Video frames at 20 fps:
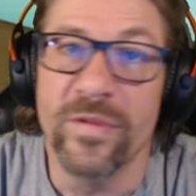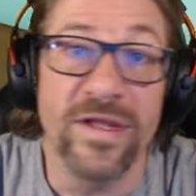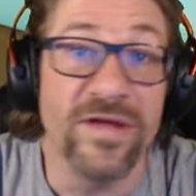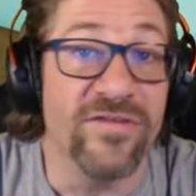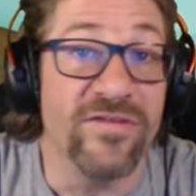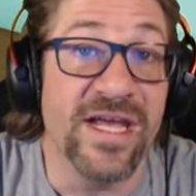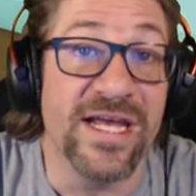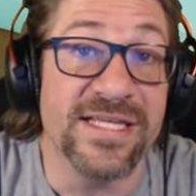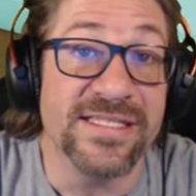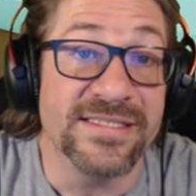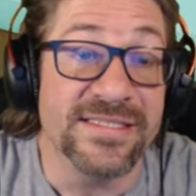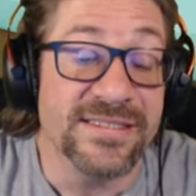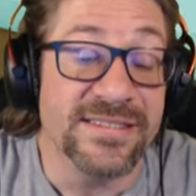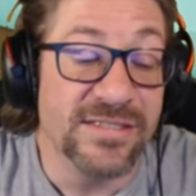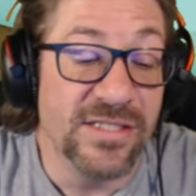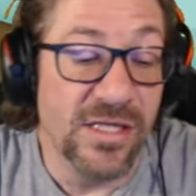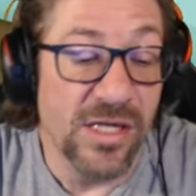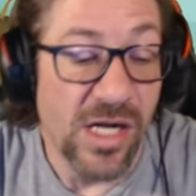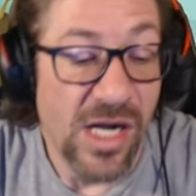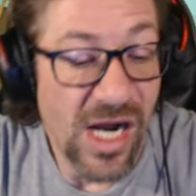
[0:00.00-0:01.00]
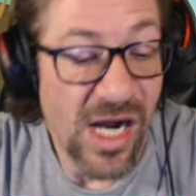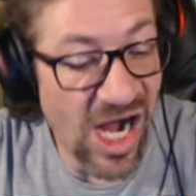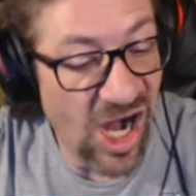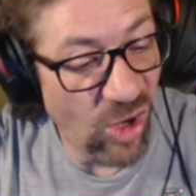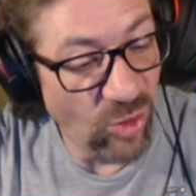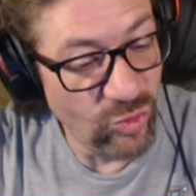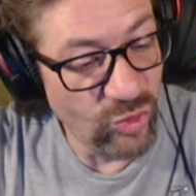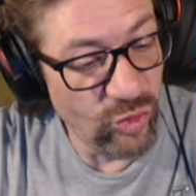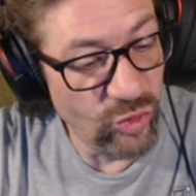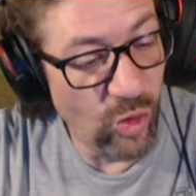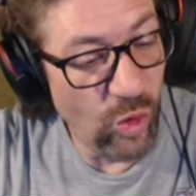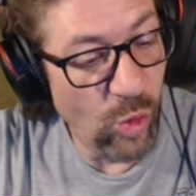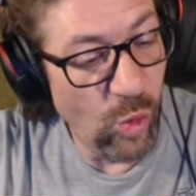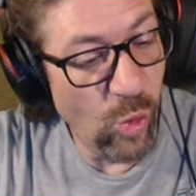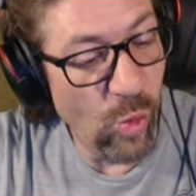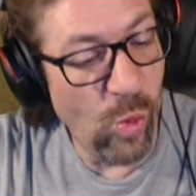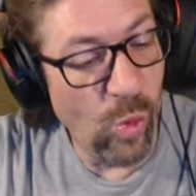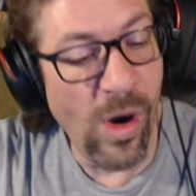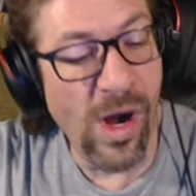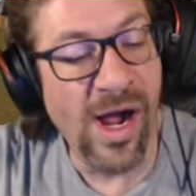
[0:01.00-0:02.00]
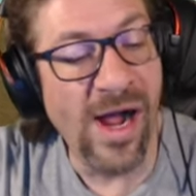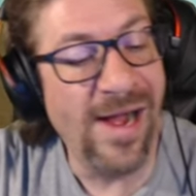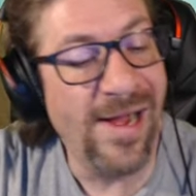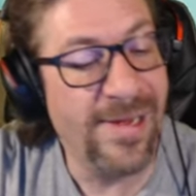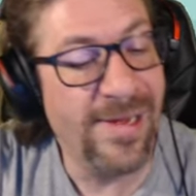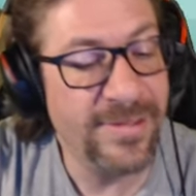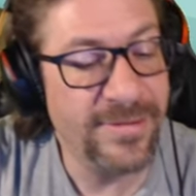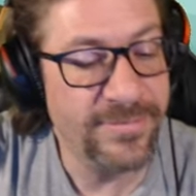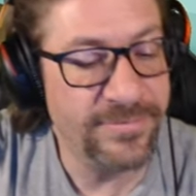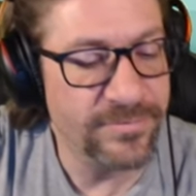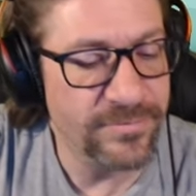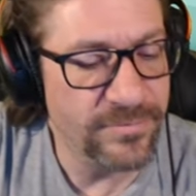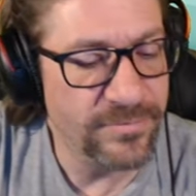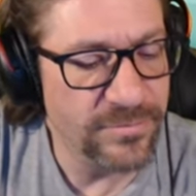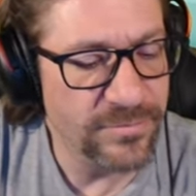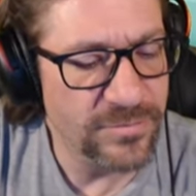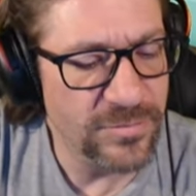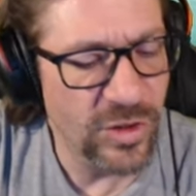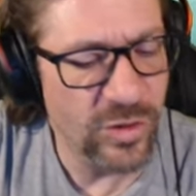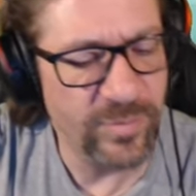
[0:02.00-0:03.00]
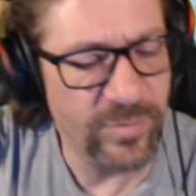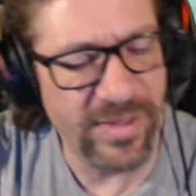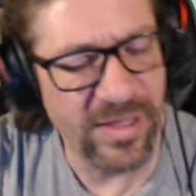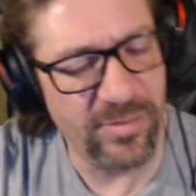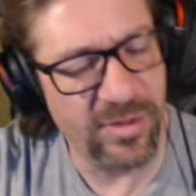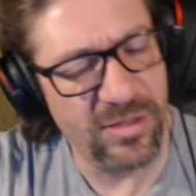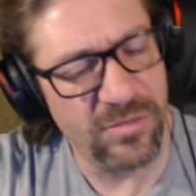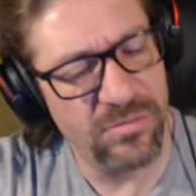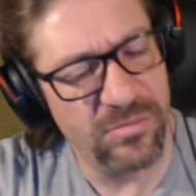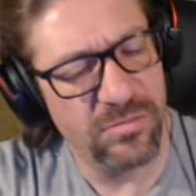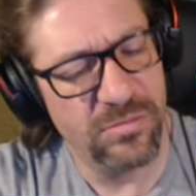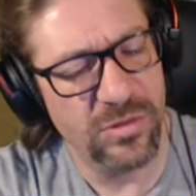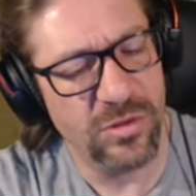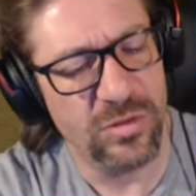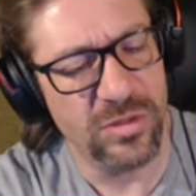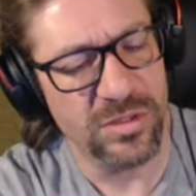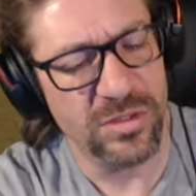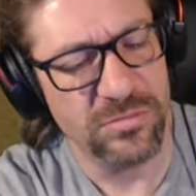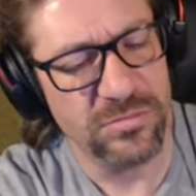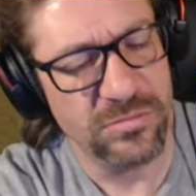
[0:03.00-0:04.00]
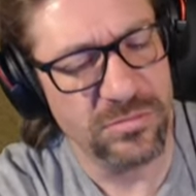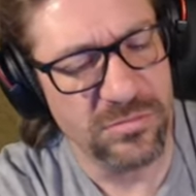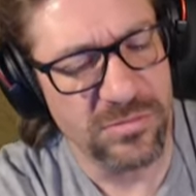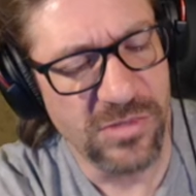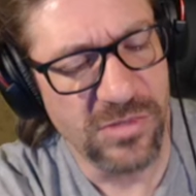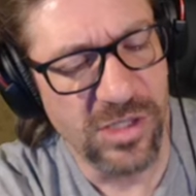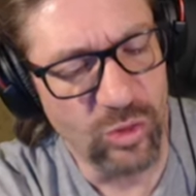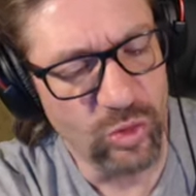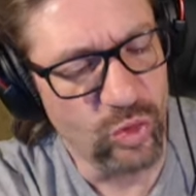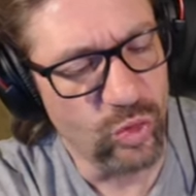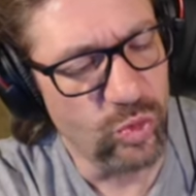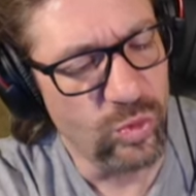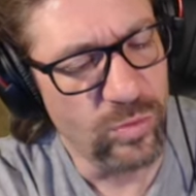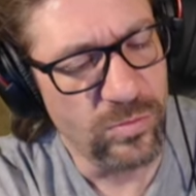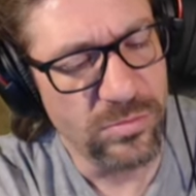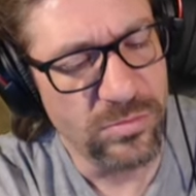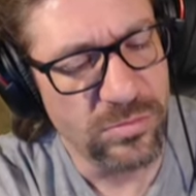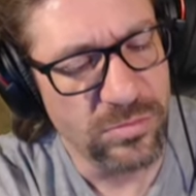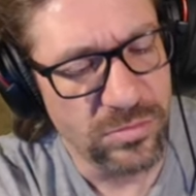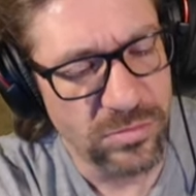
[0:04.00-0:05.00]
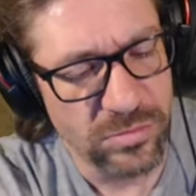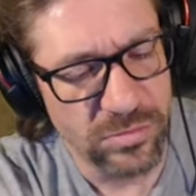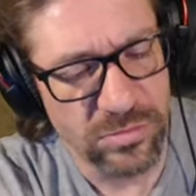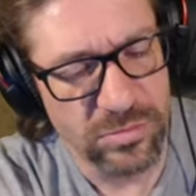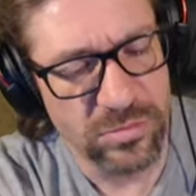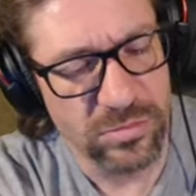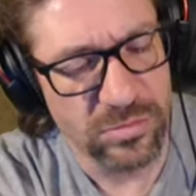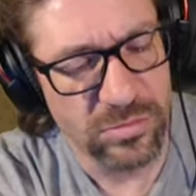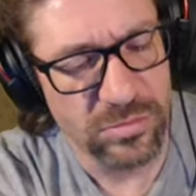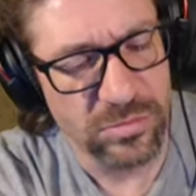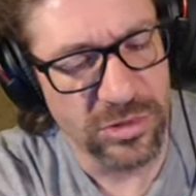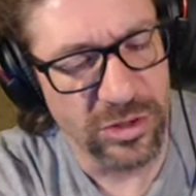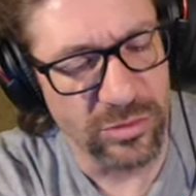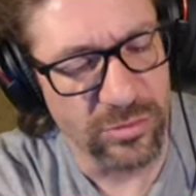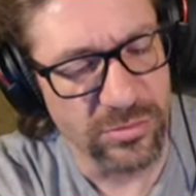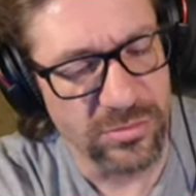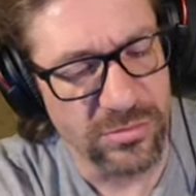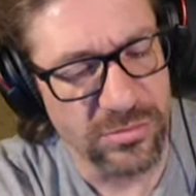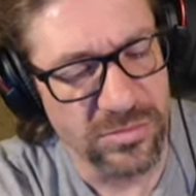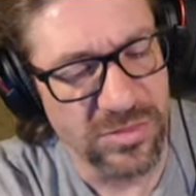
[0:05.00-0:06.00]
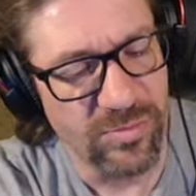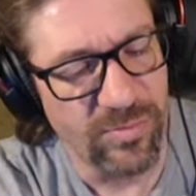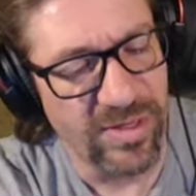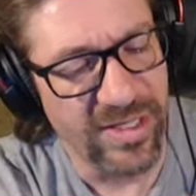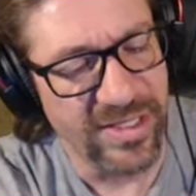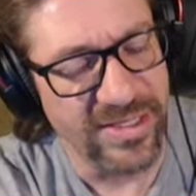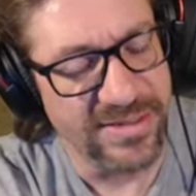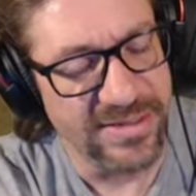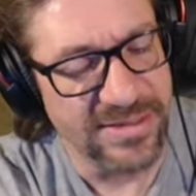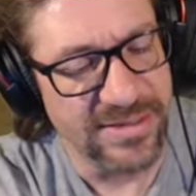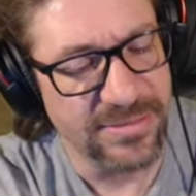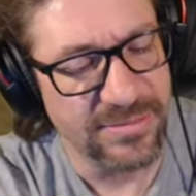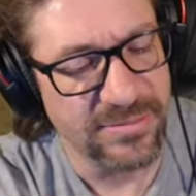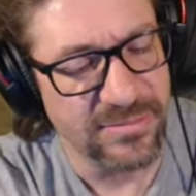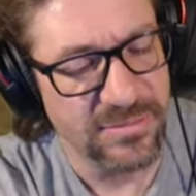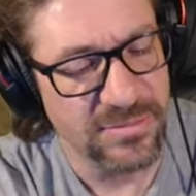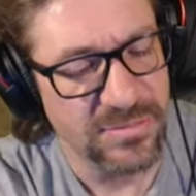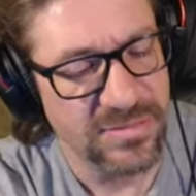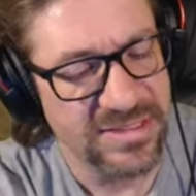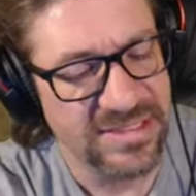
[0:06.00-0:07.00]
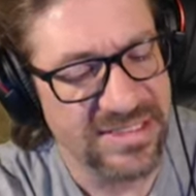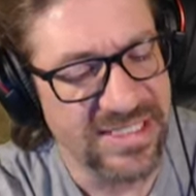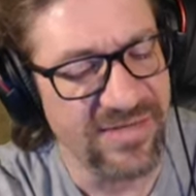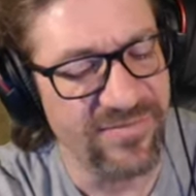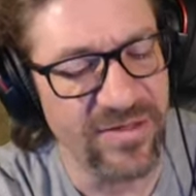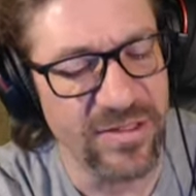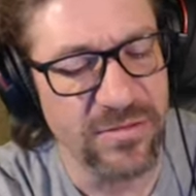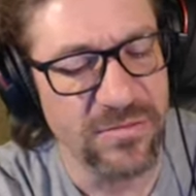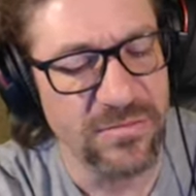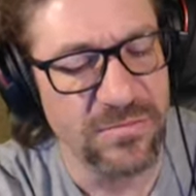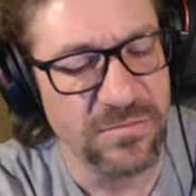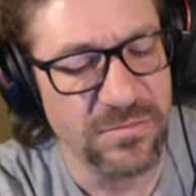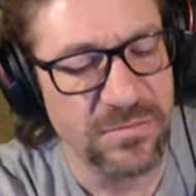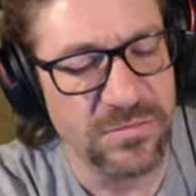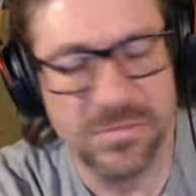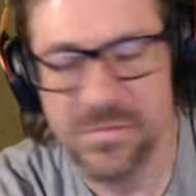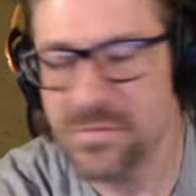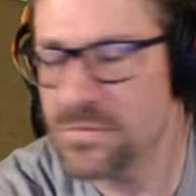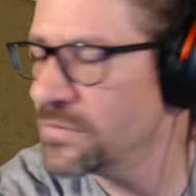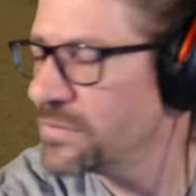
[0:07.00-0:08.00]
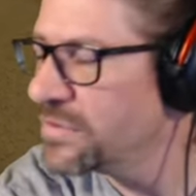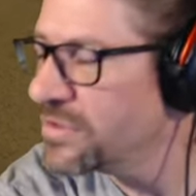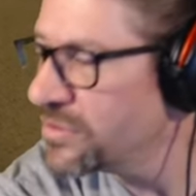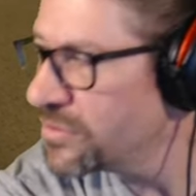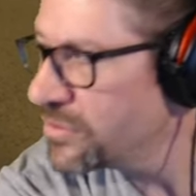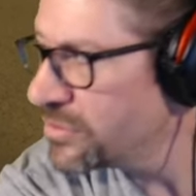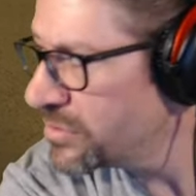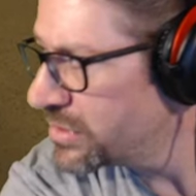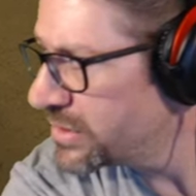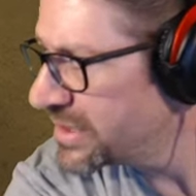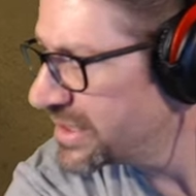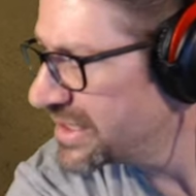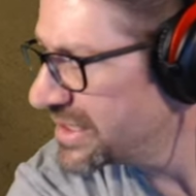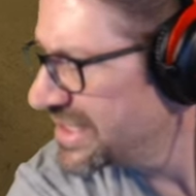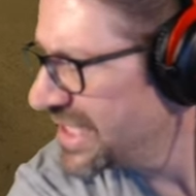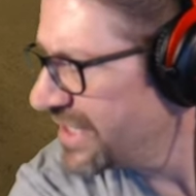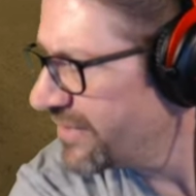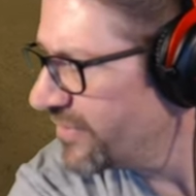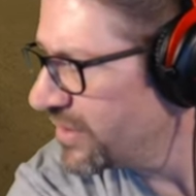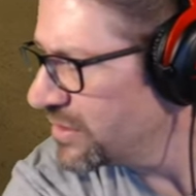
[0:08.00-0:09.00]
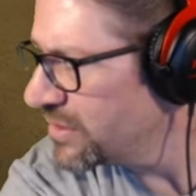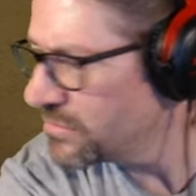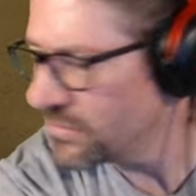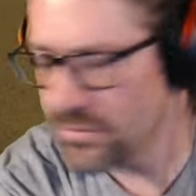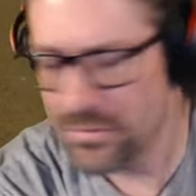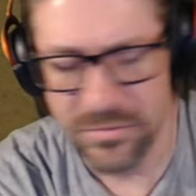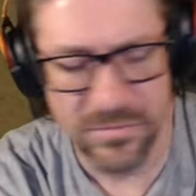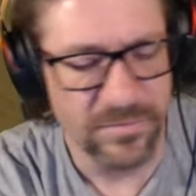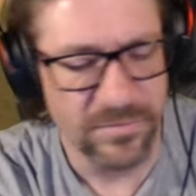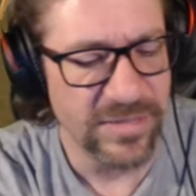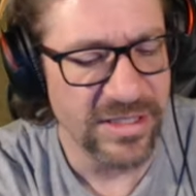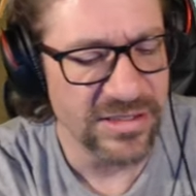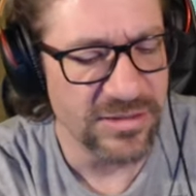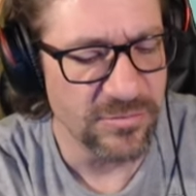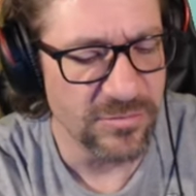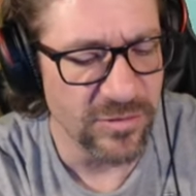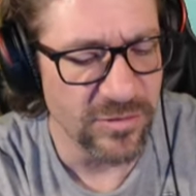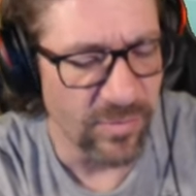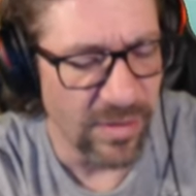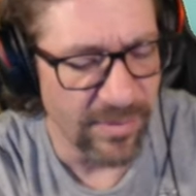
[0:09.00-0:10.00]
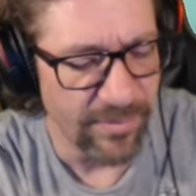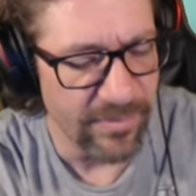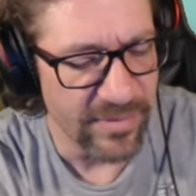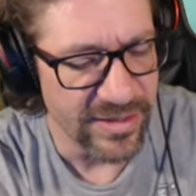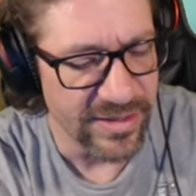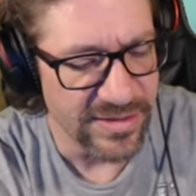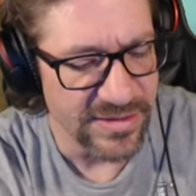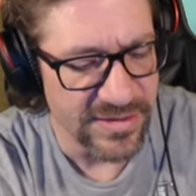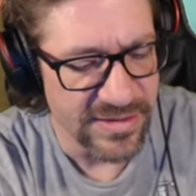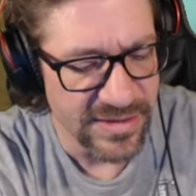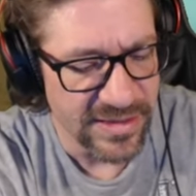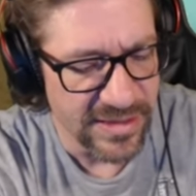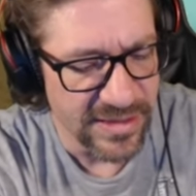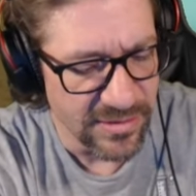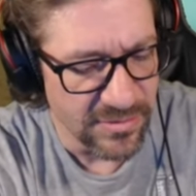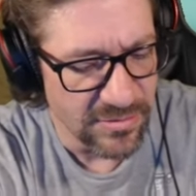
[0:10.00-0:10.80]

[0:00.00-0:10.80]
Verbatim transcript: Love you guys. Outro. Oh, maybe. Hold on. Outro. No, the buttons. Steven. Steven. Messing with my buttons again.